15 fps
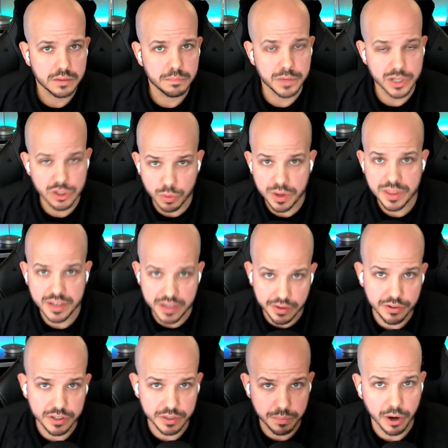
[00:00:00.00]
between the
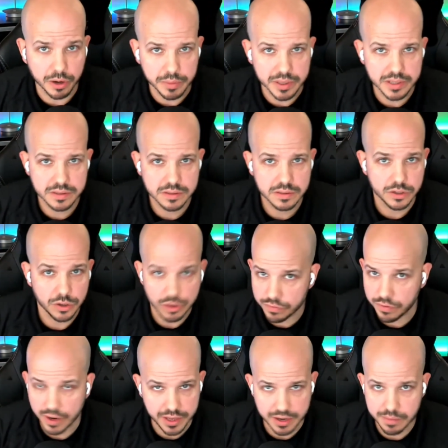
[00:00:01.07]
different departments,
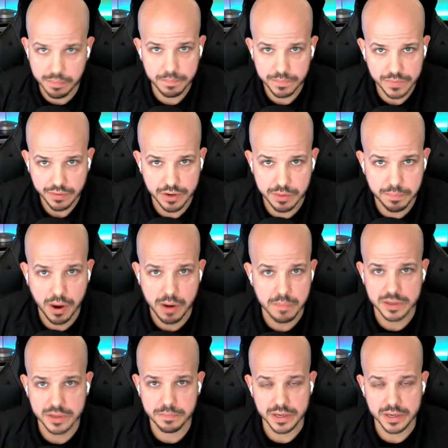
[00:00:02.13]
unifying the different departments,